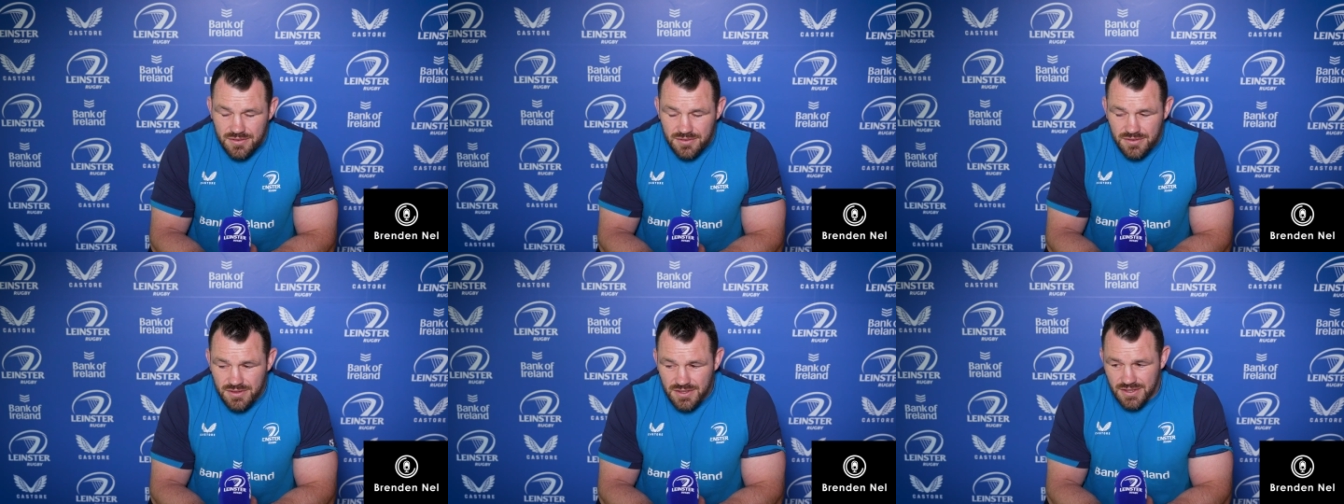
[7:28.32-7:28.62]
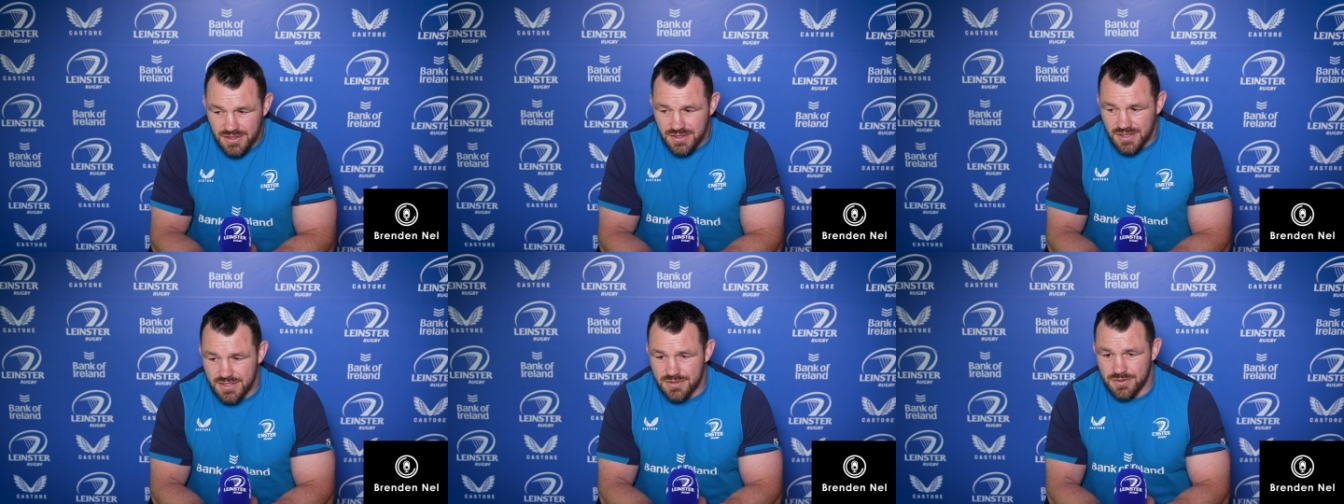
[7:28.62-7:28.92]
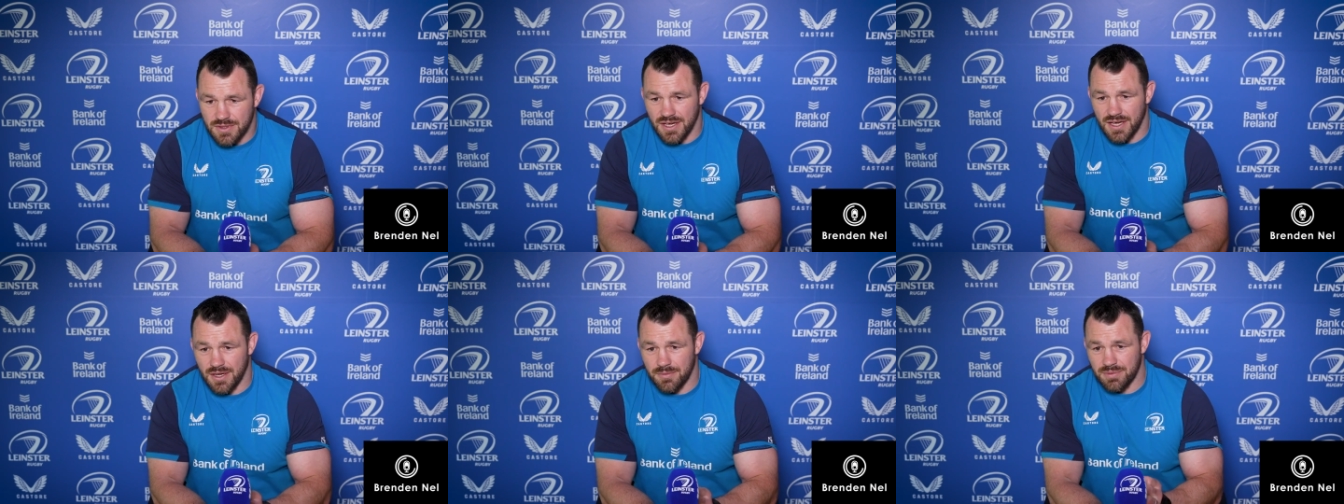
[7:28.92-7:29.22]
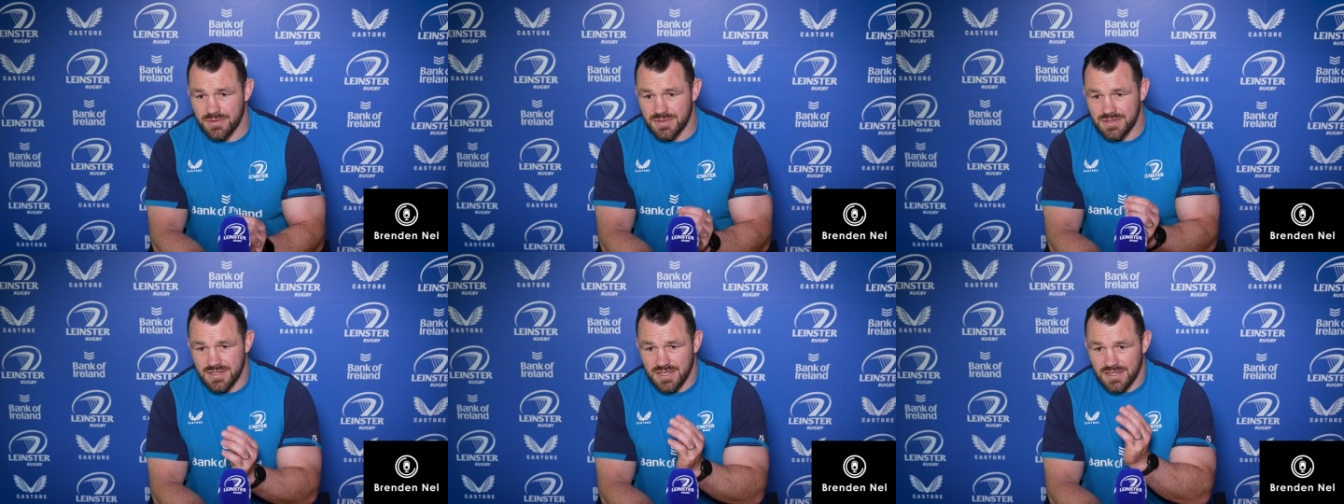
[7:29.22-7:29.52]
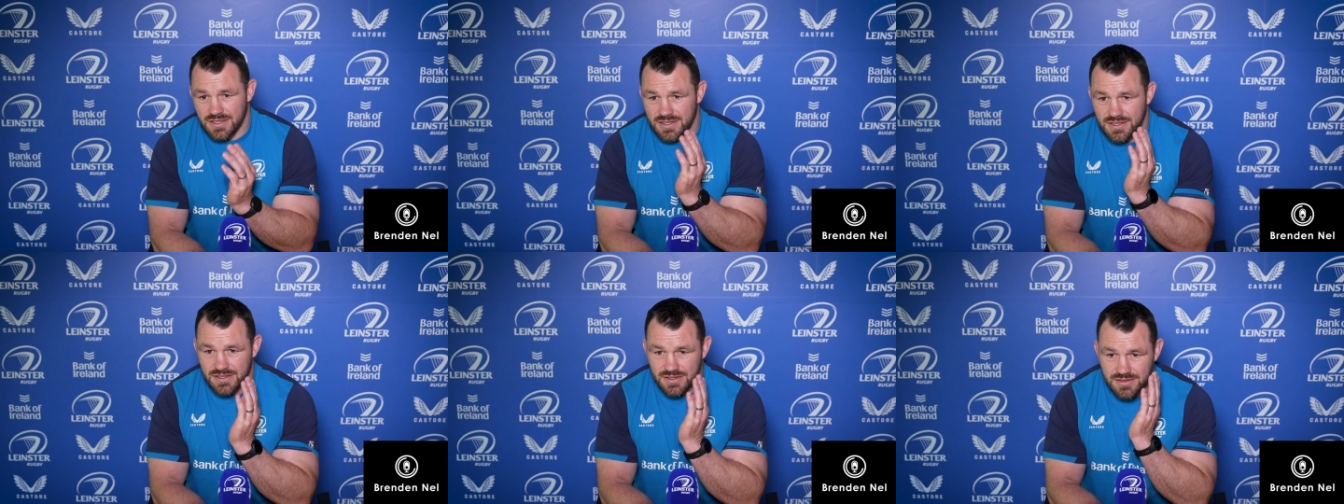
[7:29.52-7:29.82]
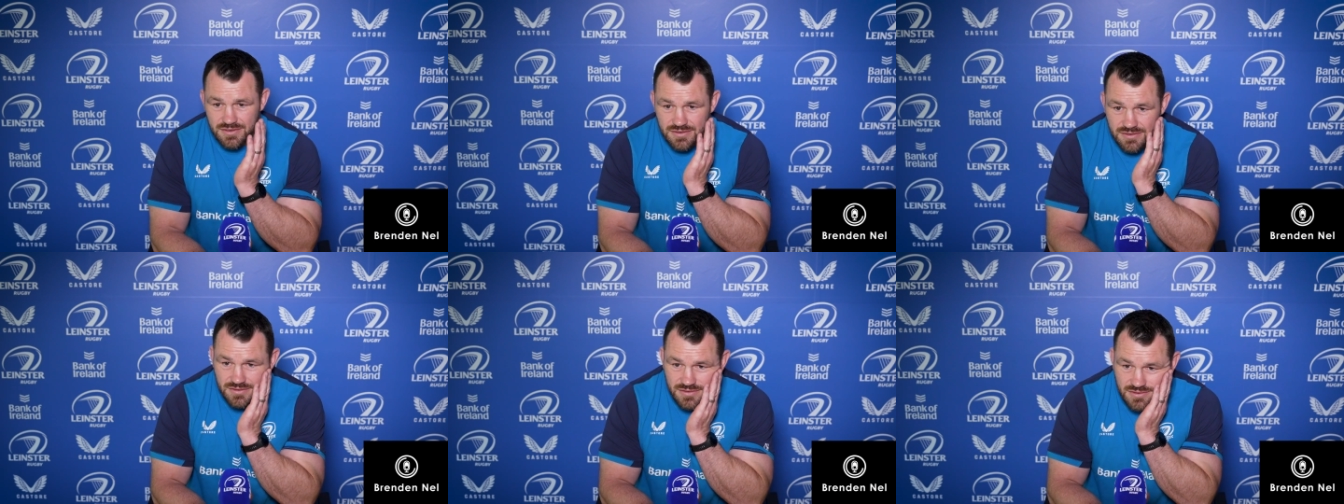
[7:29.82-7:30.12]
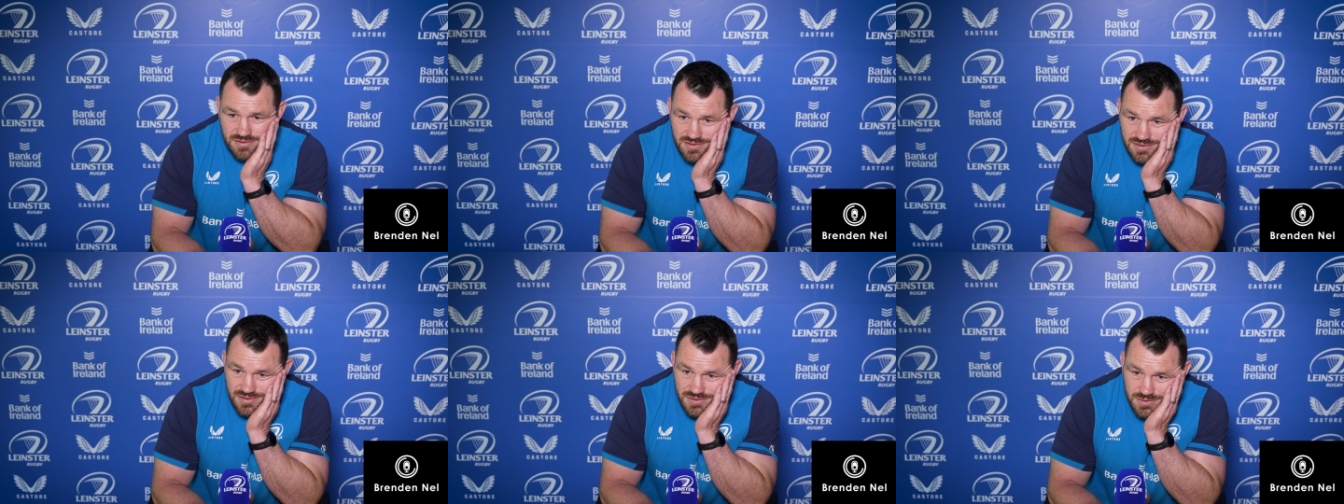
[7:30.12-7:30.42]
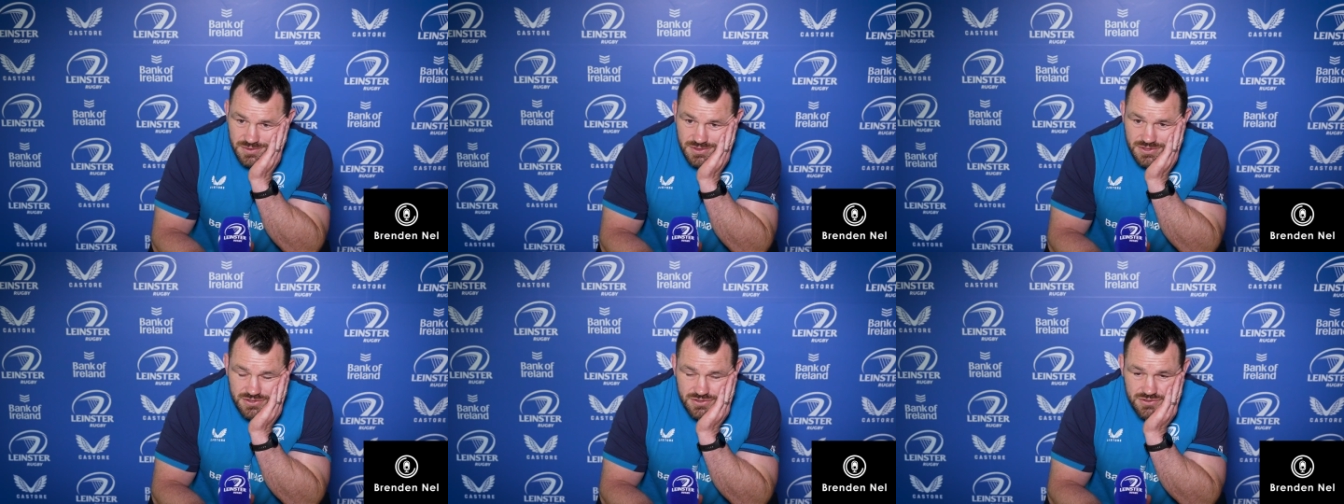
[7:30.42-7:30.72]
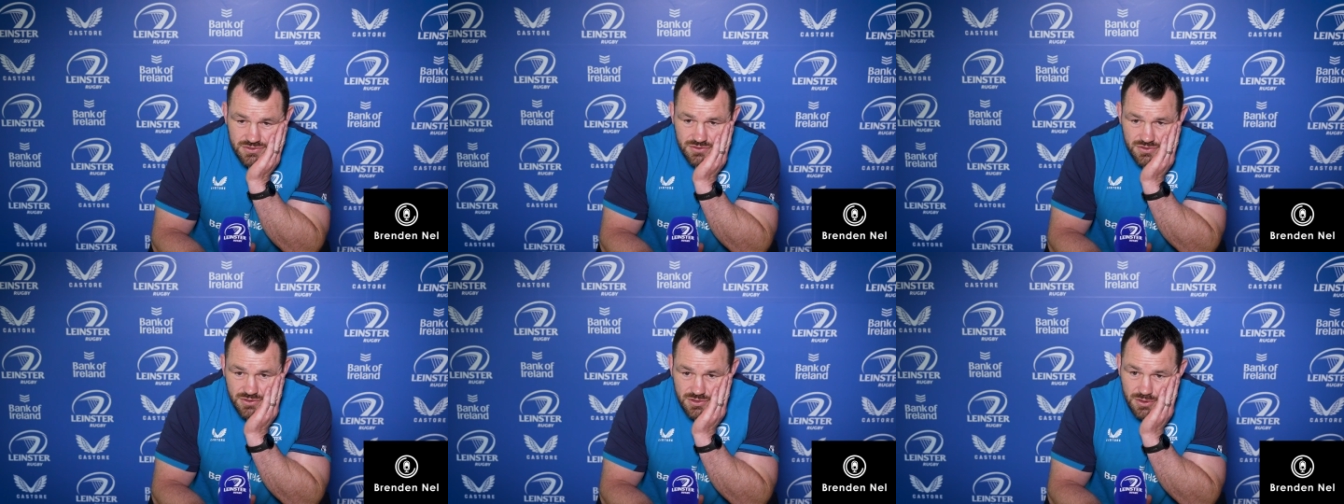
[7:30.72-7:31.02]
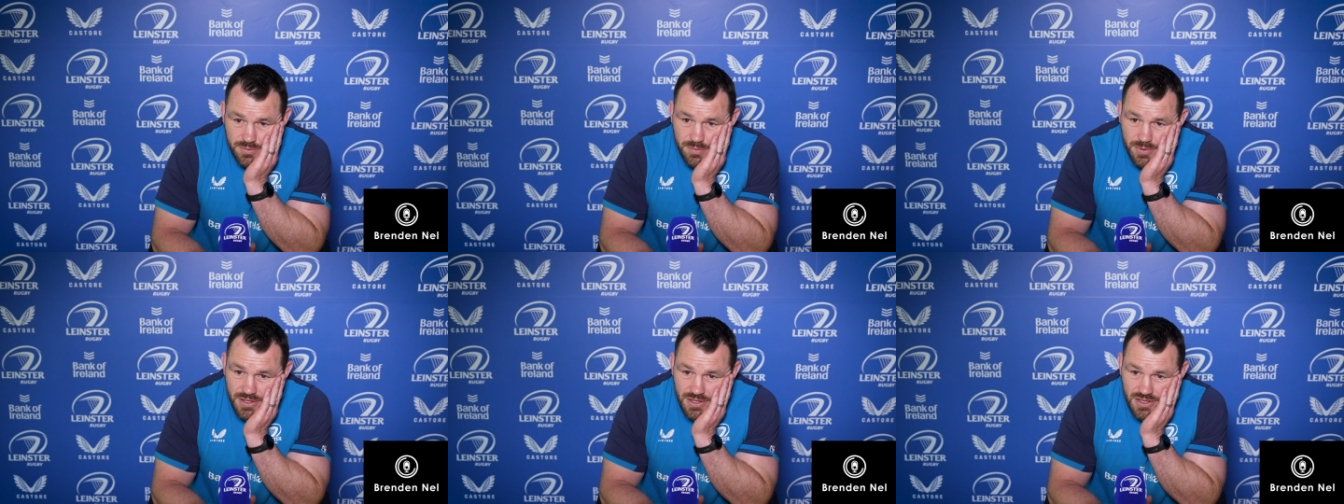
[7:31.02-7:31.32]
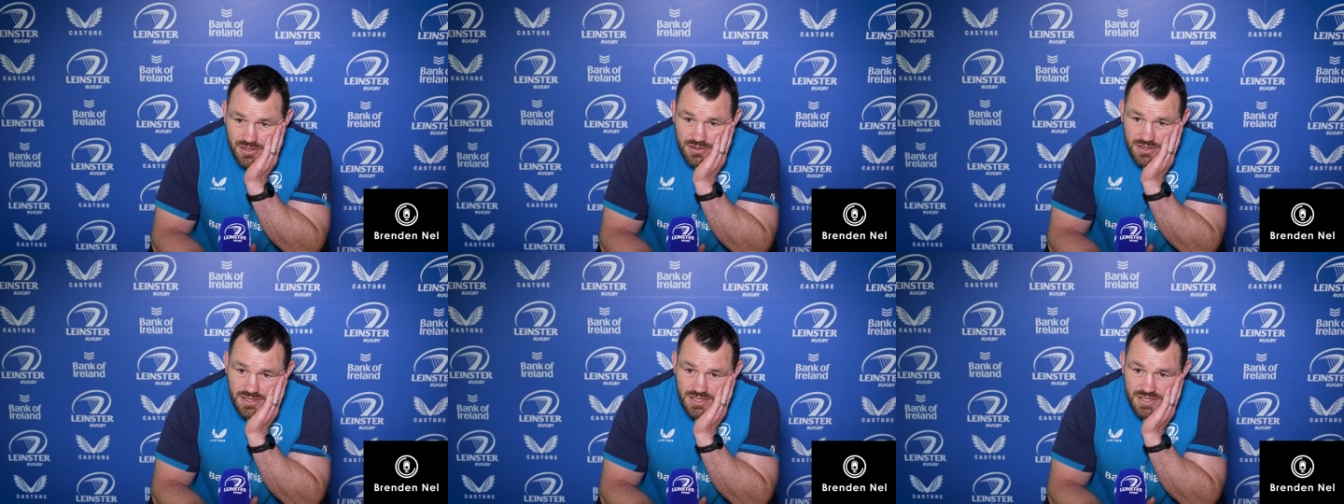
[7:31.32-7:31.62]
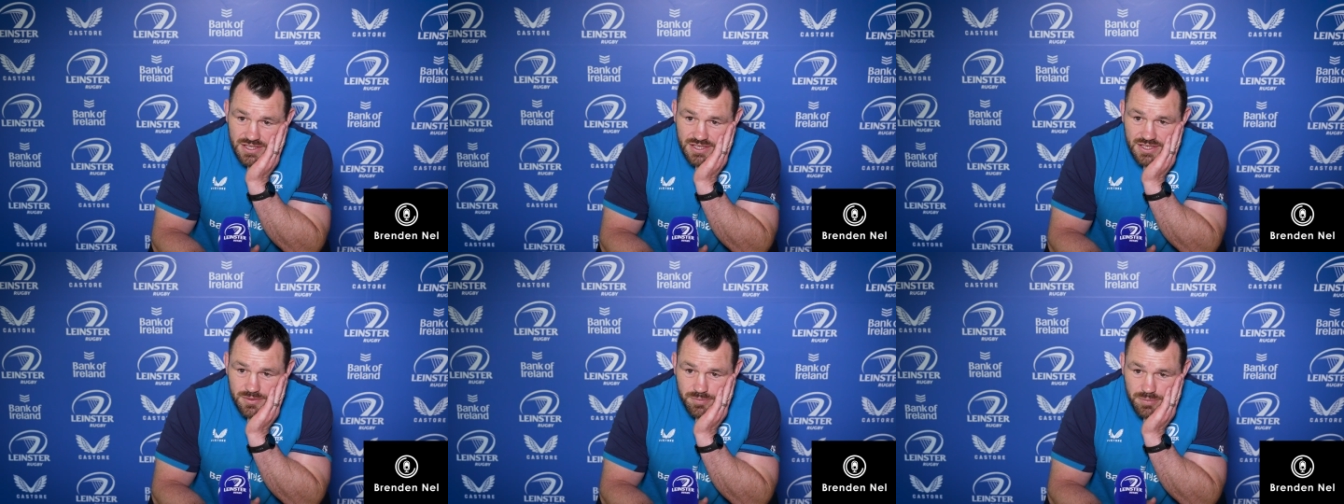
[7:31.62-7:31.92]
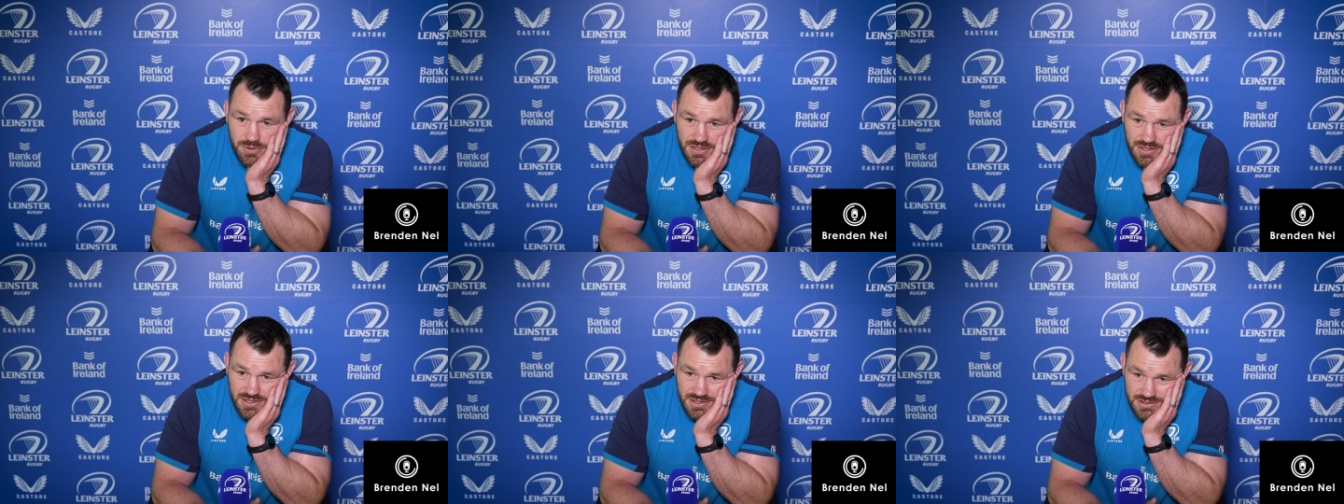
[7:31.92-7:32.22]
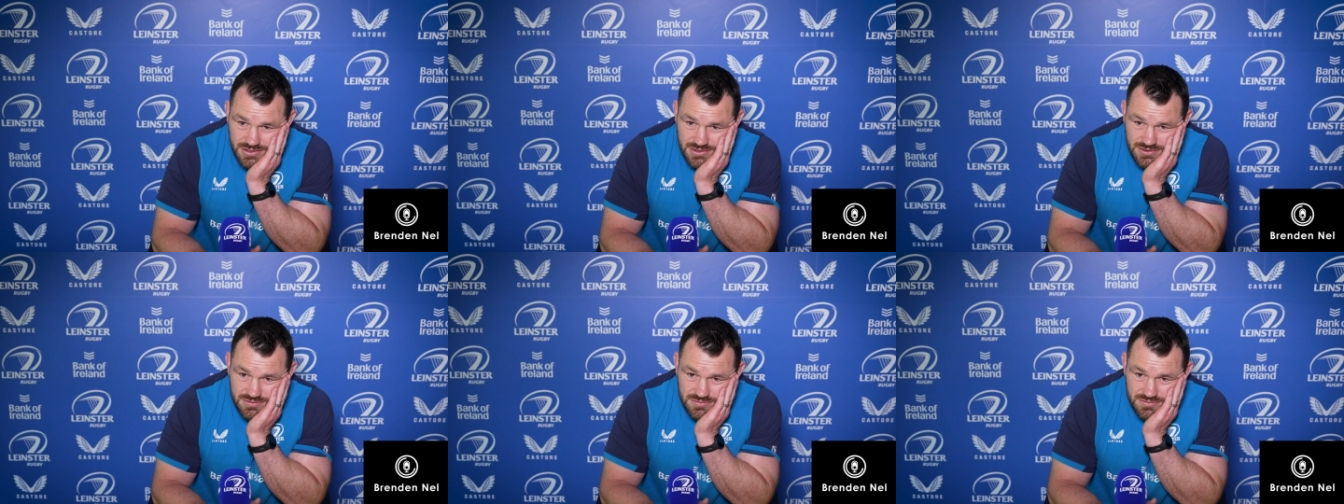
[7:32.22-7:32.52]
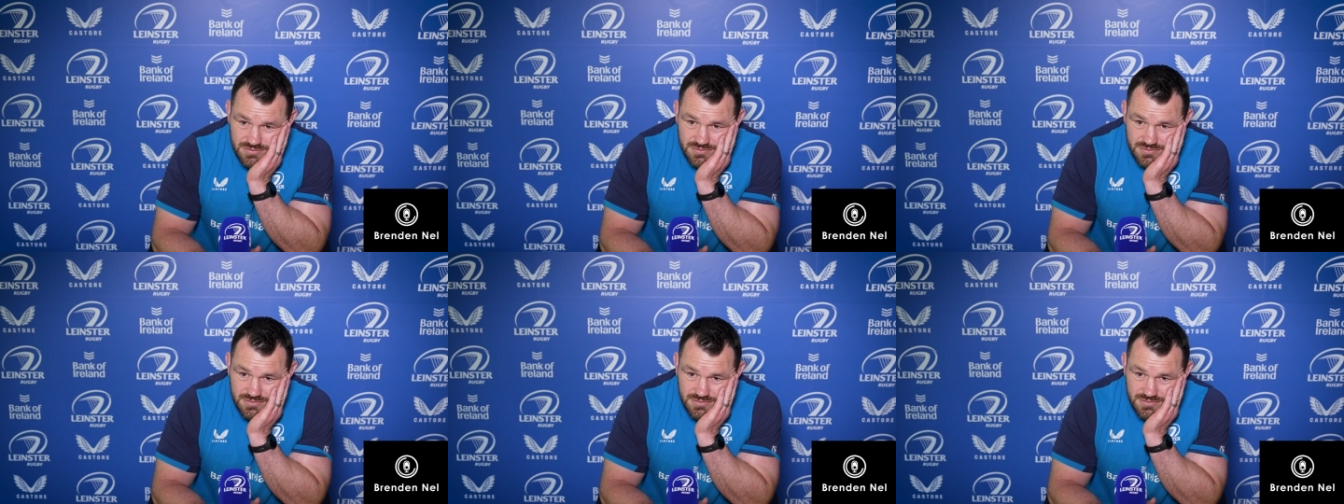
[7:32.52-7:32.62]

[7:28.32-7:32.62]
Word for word: Like, that's what happens. Like, you we could screw up our whole league by